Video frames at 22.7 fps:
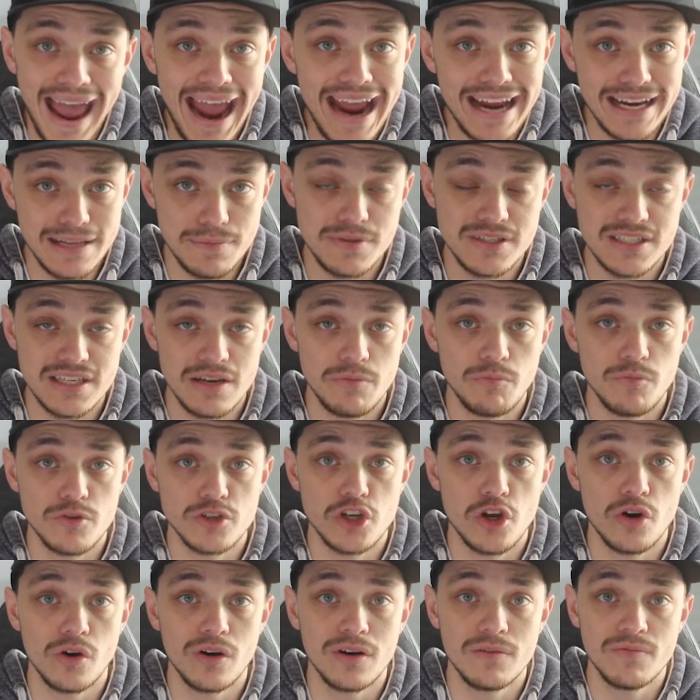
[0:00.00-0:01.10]
80%
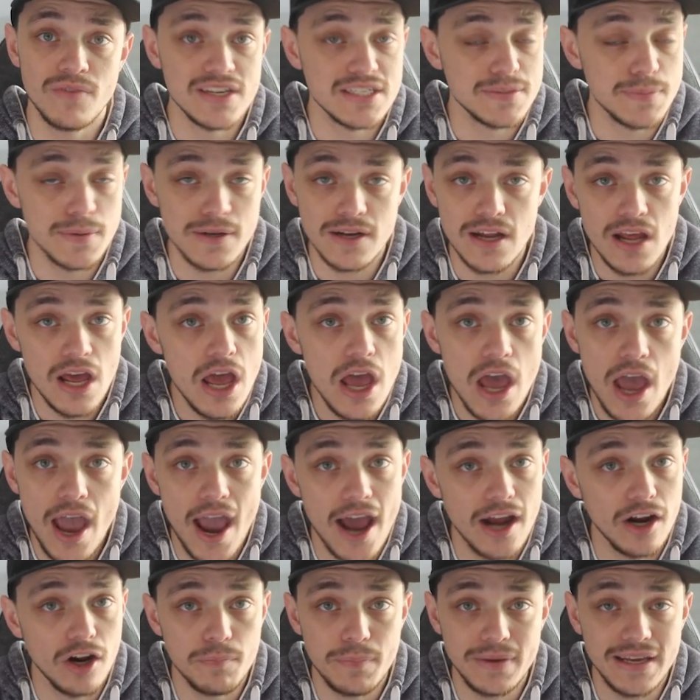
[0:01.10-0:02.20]
return on investment,
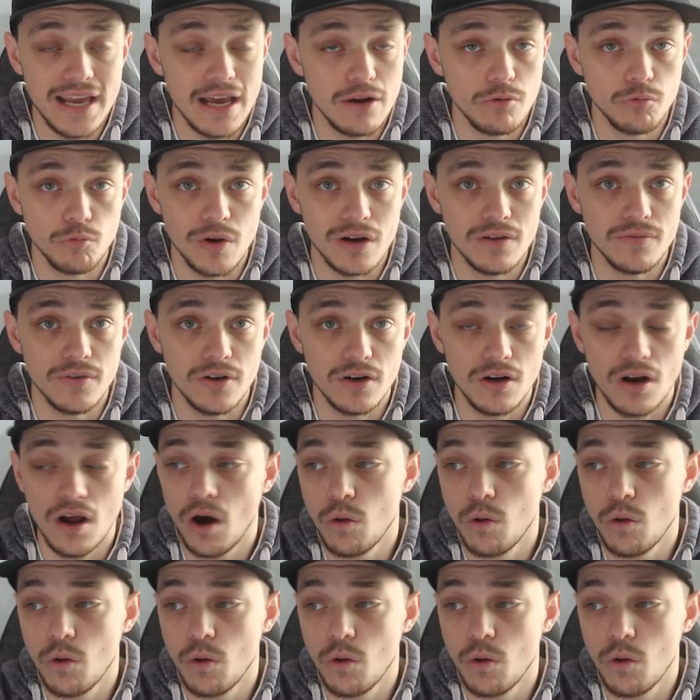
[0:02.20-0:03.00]
and I'd be getting rid of it.